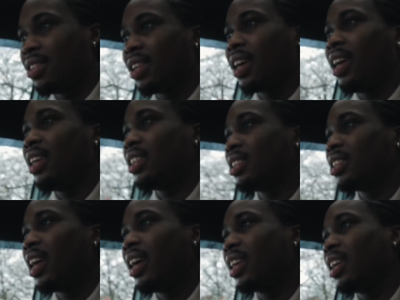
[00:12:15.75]
Okay,
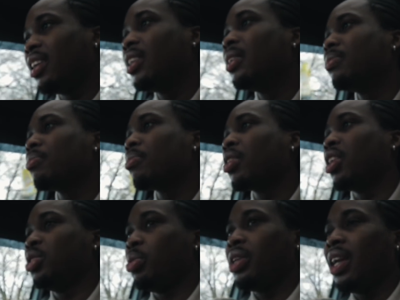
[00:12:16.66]
just like it,
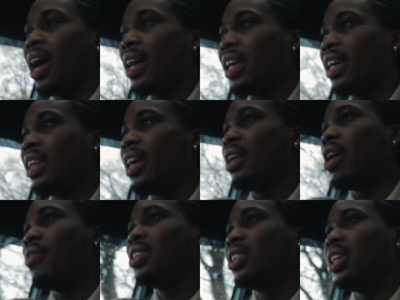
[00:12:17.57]
because when you like it, then
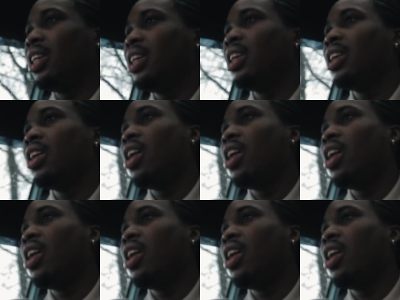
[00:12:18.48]
obviously